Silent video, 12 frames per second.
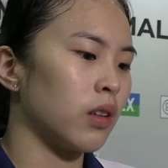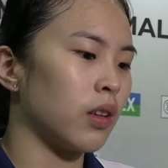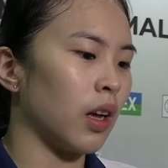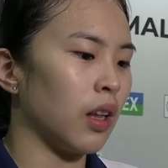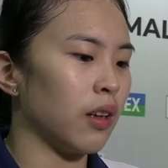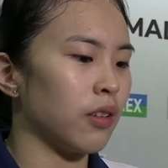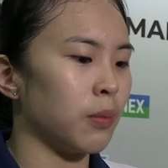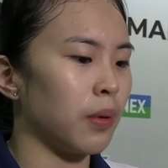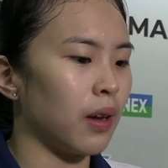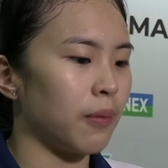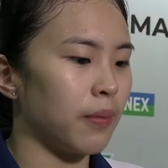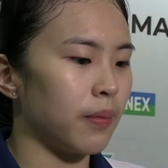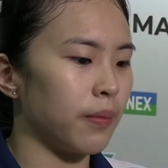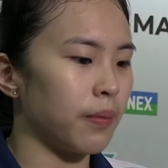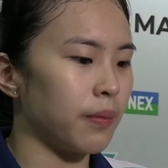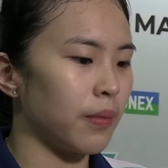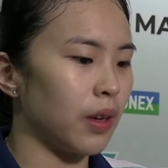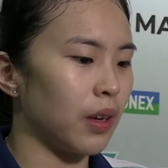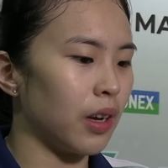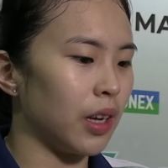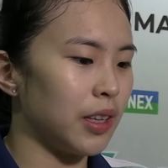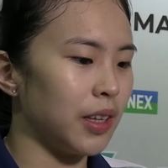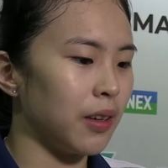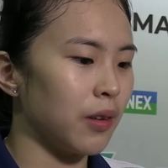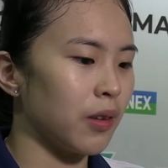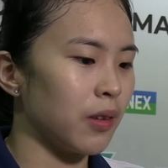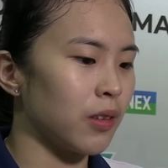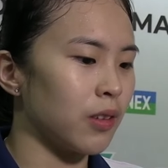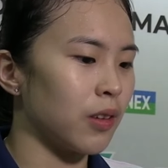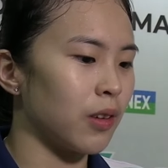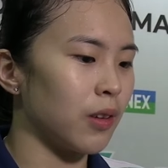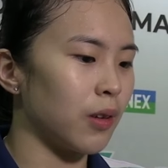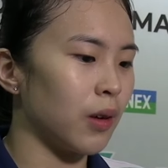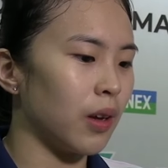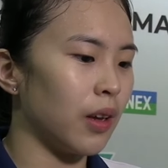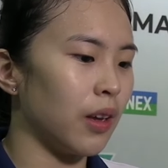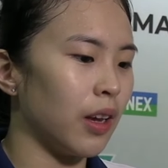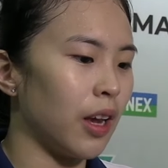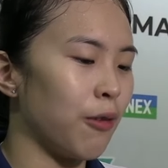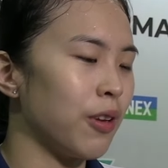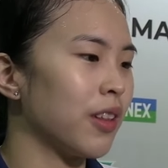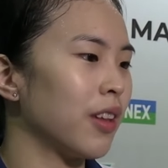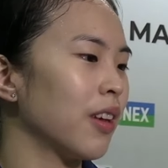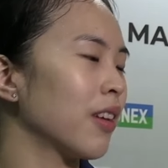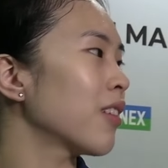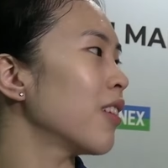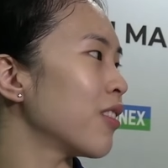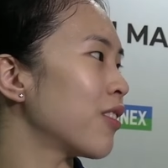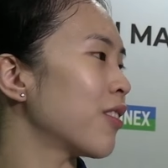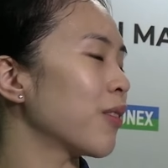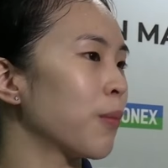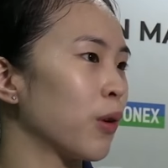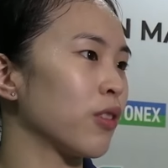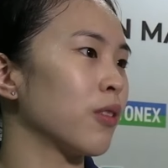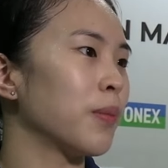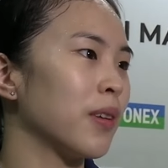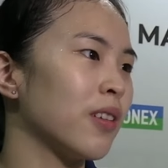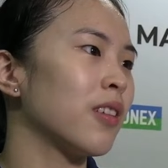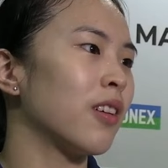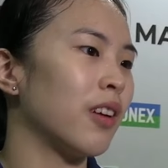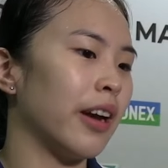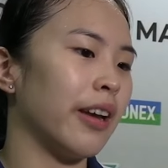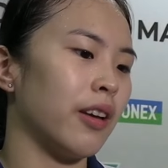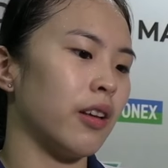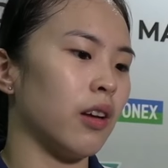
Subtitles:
Tak lah sebab I think everything is possible, right?